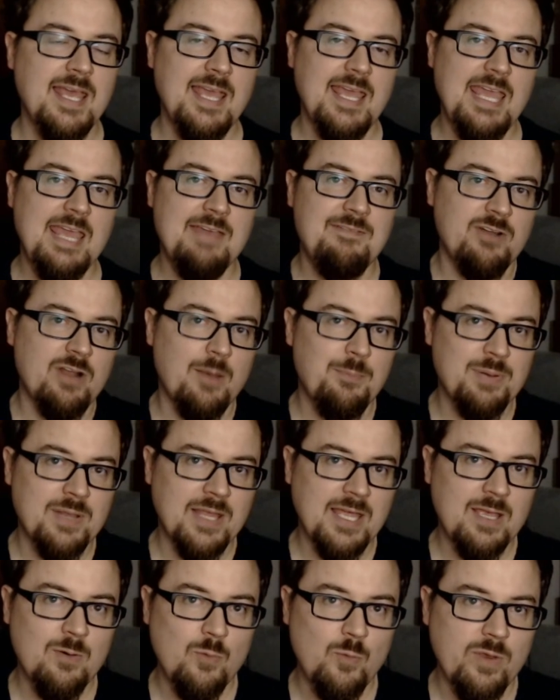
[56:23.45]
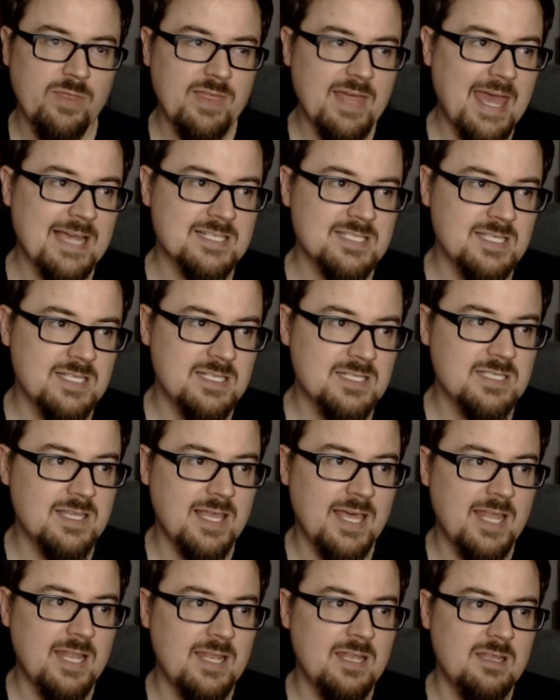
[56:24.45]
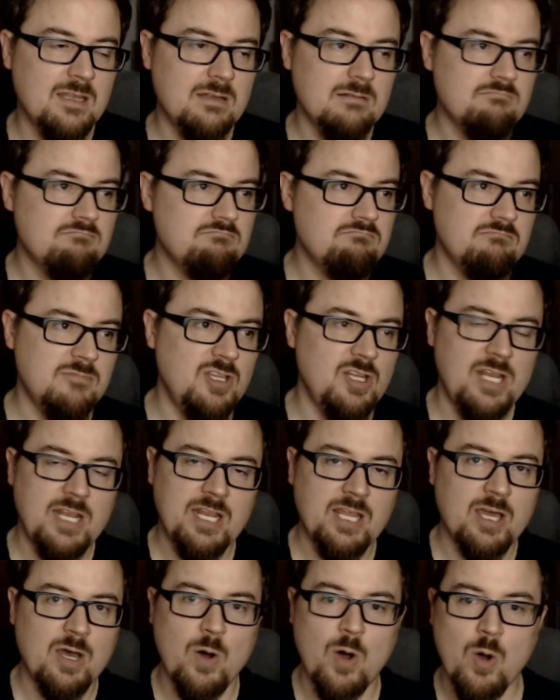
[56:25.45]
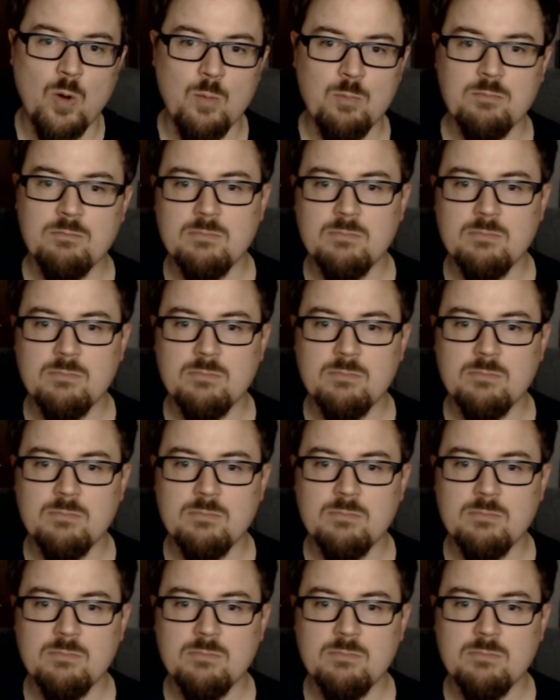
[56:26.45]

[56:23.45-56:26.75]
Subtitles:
If you're not playing with axes, then you need to go home.